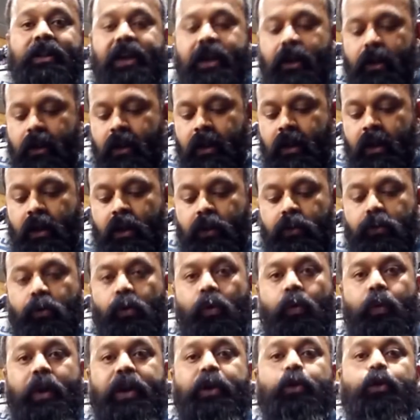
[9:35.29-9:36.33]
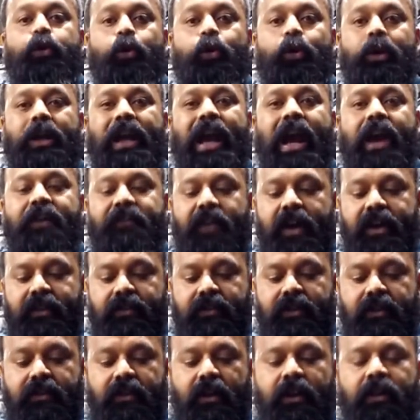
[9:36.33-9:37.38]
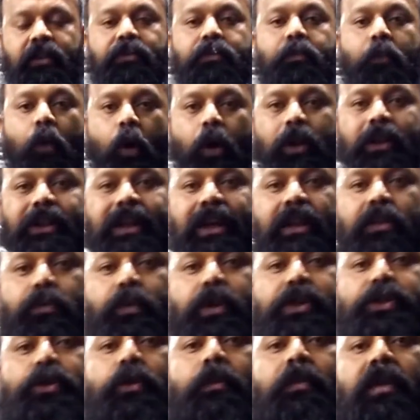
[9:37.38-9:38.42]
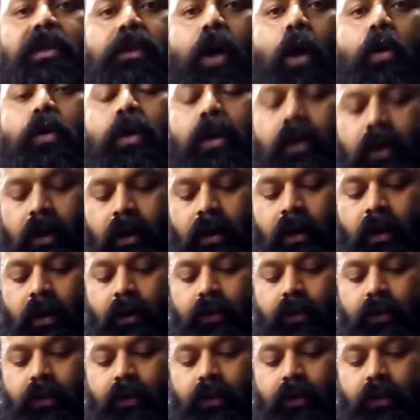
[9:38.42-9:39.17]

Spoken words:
thing. So when you do DIY, these are small things which you miss out.